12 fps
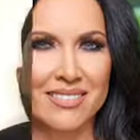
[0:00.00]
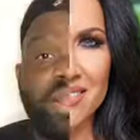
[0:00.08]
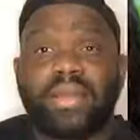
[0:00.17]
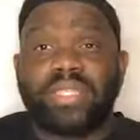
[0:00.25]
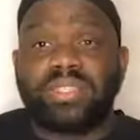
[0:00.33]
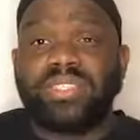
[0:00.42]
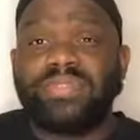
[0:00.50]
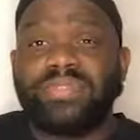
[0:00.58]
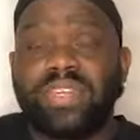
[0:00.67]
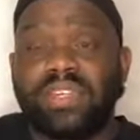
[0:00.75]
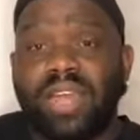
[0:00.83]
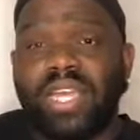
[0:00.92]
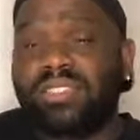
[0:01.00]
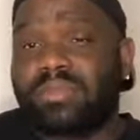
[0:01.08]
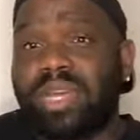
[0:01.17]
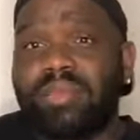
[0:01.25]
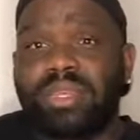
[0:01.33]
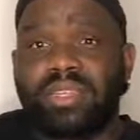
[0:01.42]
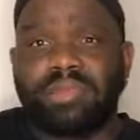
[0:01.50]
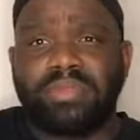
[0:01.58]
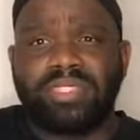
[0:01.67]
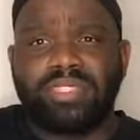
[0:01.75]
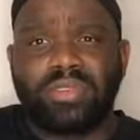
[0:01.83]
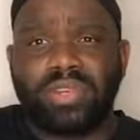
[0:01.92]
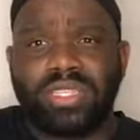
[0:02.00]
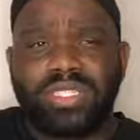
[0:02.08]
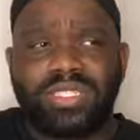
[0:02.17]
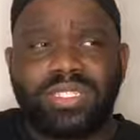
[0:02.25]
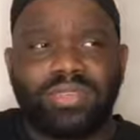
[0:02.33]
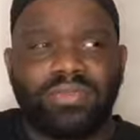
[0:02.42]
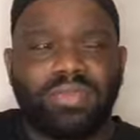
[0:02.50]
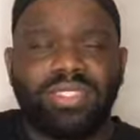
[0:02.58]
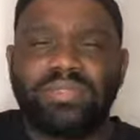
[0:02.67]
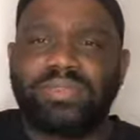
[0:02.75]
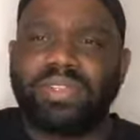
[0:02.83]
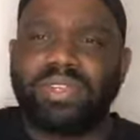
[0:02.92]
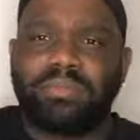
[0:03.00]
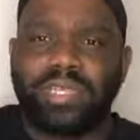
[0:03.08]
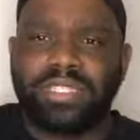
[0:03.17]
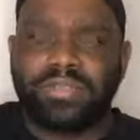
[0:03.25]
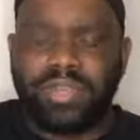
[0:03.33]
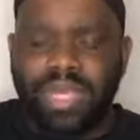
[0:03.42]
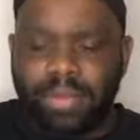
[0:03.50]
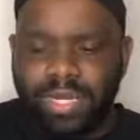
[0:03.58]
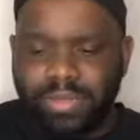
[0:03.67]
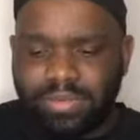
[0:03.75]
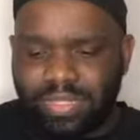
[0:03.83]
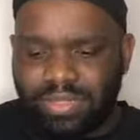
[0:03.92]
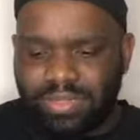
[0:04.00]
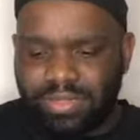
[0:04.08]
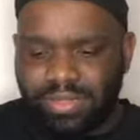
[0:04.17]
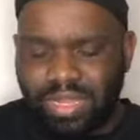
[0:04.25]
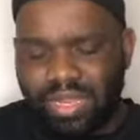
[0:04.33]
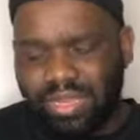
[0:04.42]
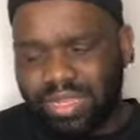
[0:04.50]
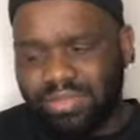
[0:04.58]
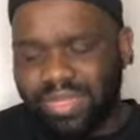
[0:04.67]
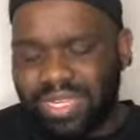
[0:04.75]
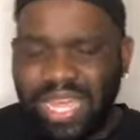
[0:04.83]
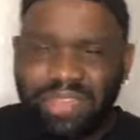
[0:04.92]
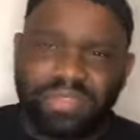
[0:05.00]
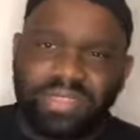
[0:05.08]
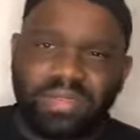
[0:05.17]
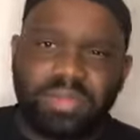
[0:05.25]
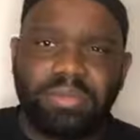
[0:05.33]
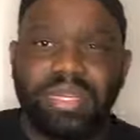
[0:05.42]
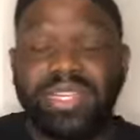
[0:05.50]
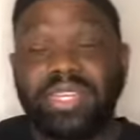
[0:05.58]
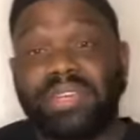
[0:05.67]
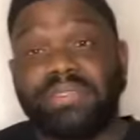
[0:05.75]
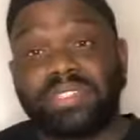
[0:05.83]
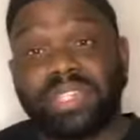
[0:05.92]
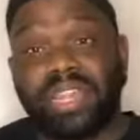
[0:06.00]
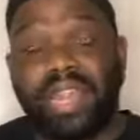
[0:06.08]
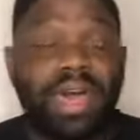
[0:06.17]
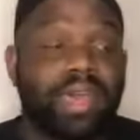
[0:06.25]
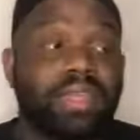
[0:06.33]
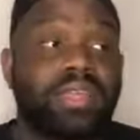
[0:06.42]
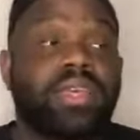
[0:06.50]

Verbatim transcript: All right, so this video actually might be a little bit short because this wasn't really a much of, I mean, it was, a, it, it gave us something, but it didn't give us a lot.